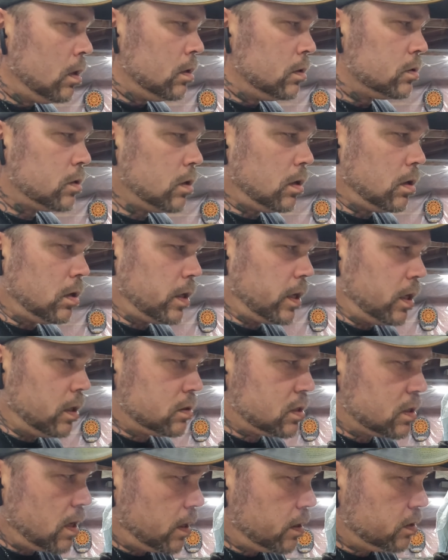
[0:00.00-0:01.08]
So
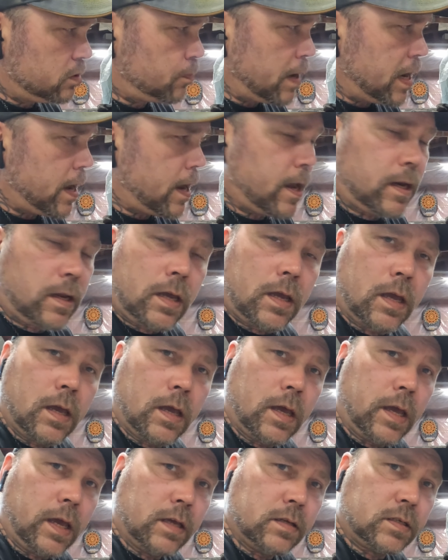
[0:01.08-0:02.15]
it's not as bad
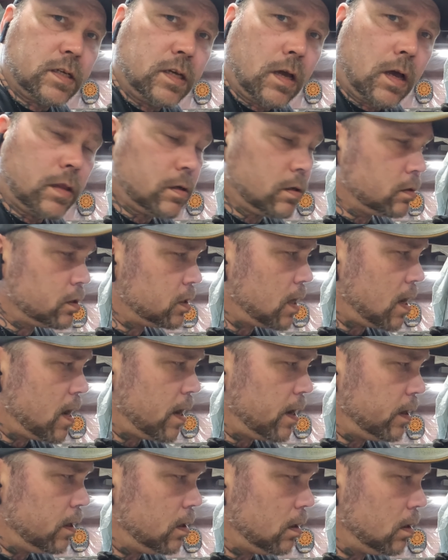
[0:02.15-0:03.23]
as the other
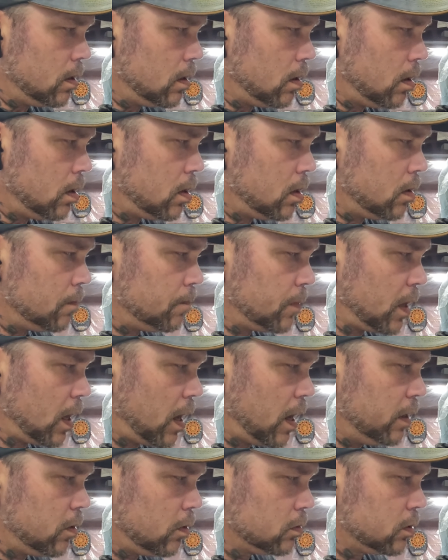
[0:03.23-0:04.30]
side.
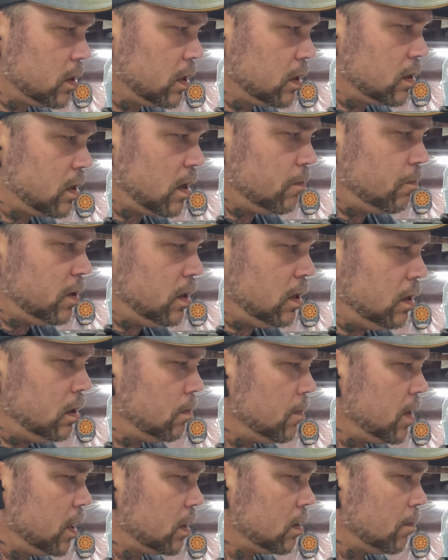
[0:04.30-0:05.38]
I don't think that we need to
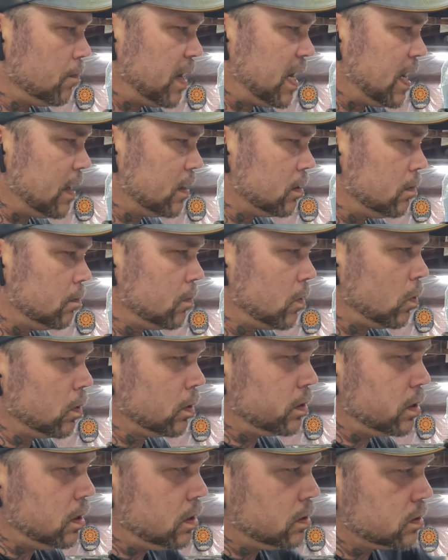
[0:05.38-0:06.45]
make the bottom or
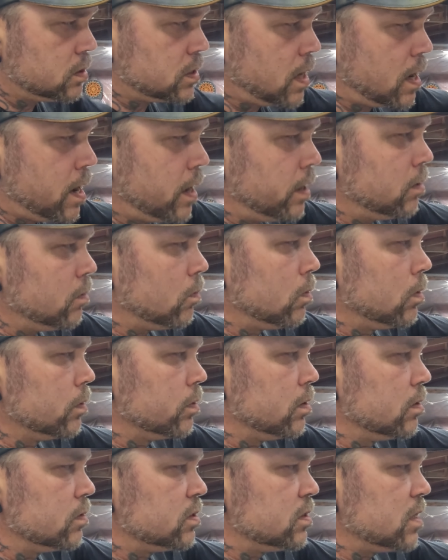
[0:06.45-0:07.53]
the inside or
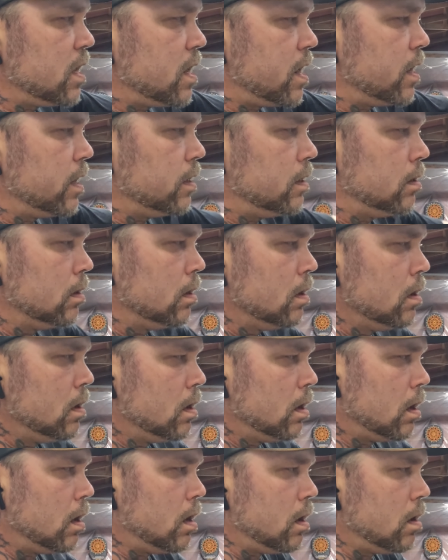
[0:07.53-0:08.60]
this side.
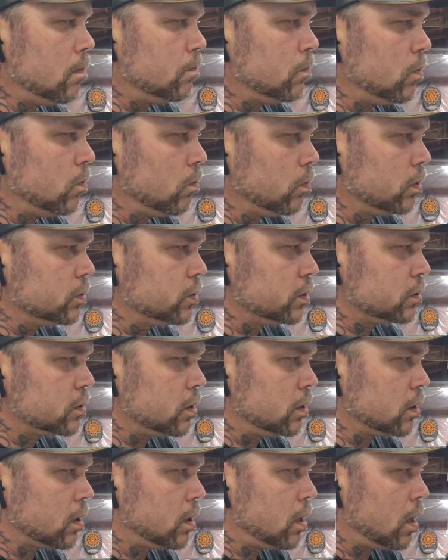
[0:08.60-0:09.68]
We're just
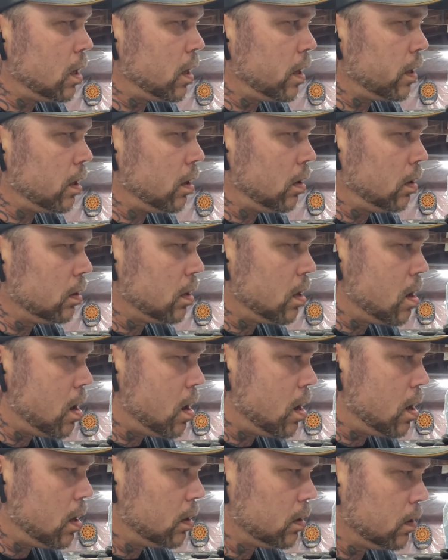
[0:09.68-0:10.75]
going to cut
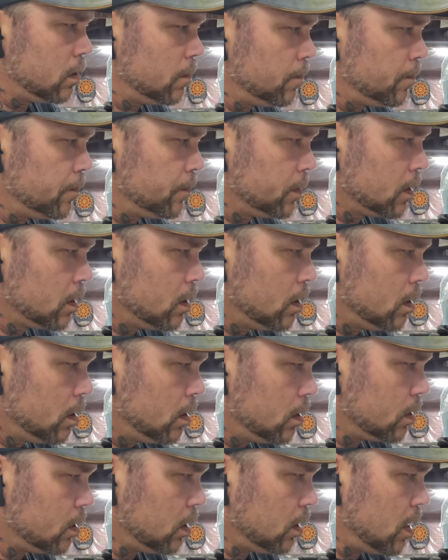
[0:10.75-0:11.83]
along
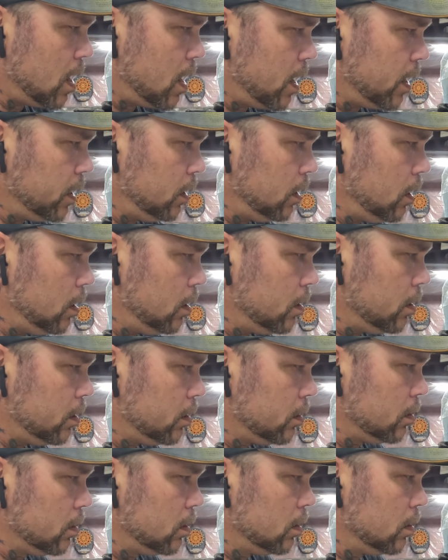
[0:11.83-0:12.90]
the line
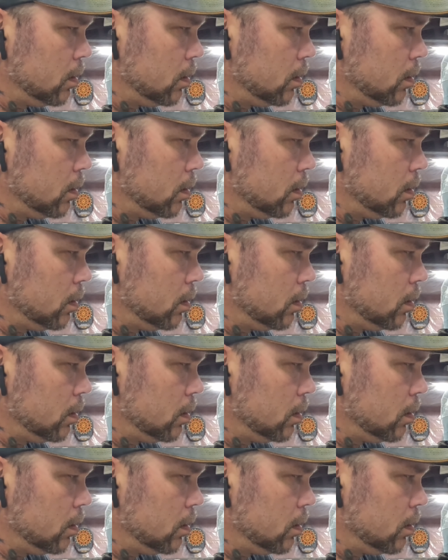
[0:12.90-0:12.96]
here